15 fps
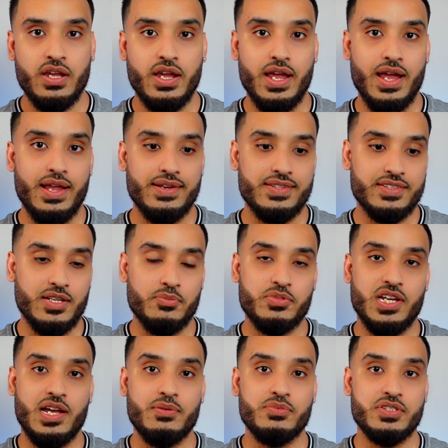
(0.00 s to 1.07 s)
And
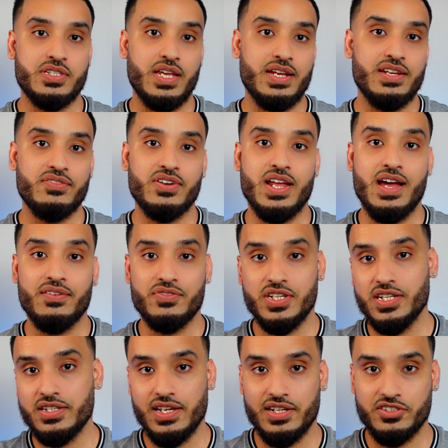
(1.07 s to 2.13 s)
sometimes they even have
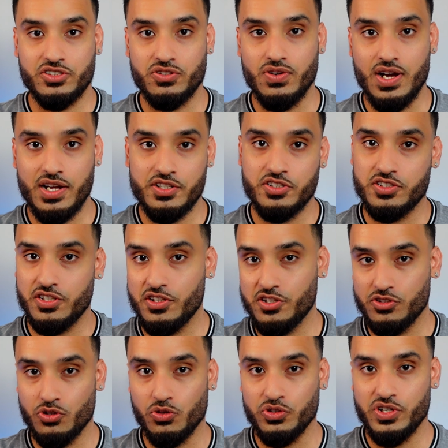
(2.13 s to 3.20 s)
detached garages in
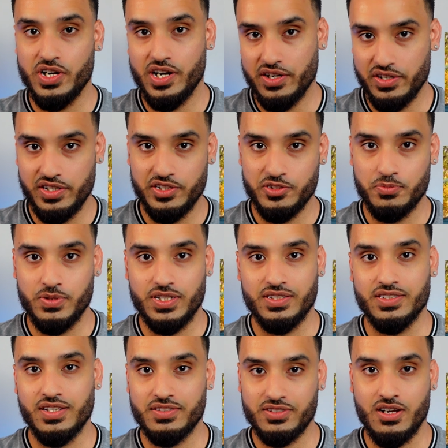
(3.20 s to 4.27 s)
these older areas because
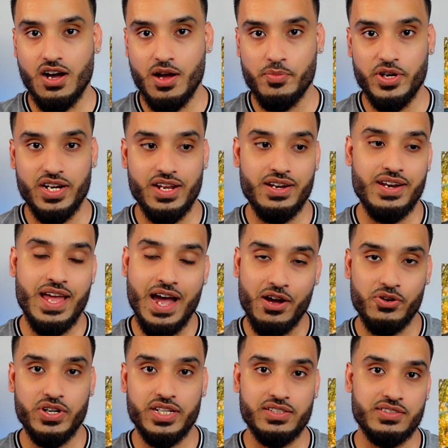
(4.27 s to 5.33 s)
that's common. And
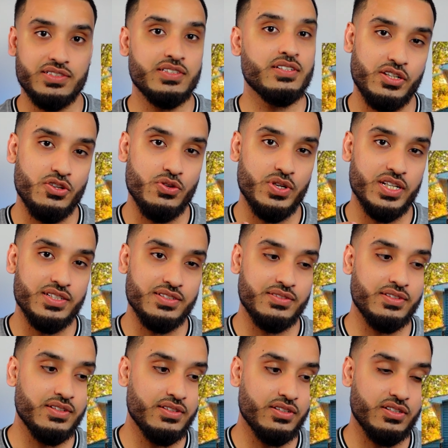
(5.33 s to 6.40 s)
nowadays you can
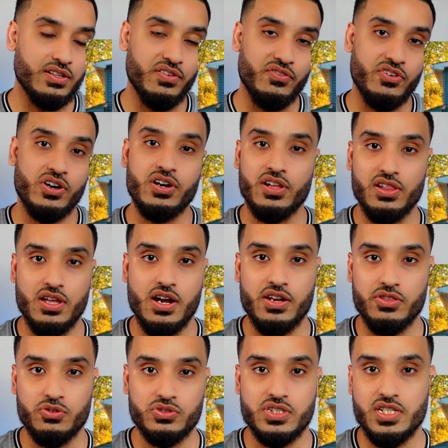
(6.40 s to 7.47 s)
convert a lot of
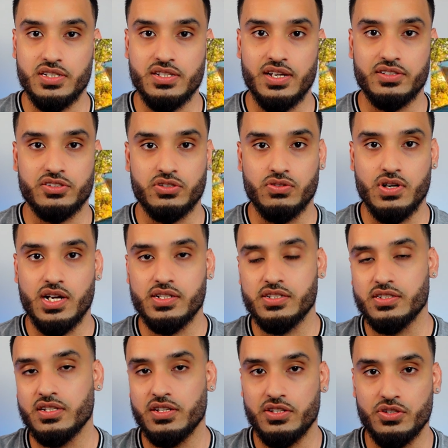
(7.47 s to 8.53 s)
those detached
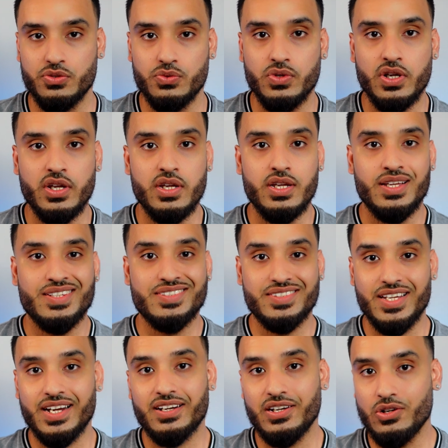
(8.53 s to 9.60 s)
garages into
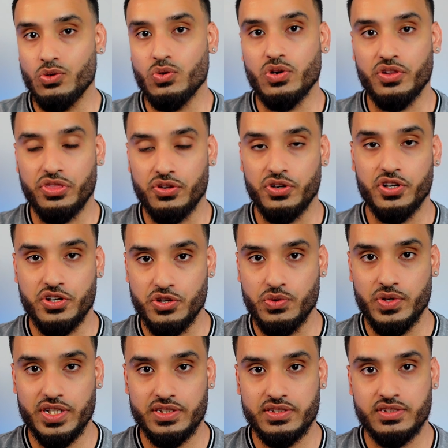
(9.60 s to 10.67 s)
second or third
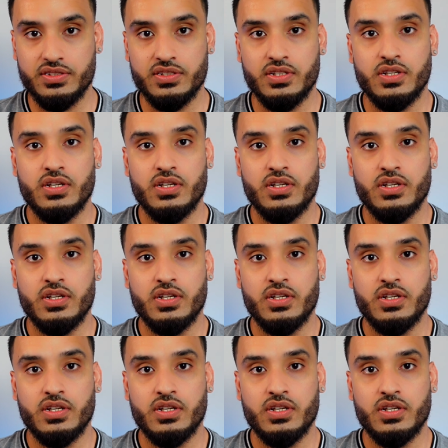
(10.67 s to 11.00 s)
units.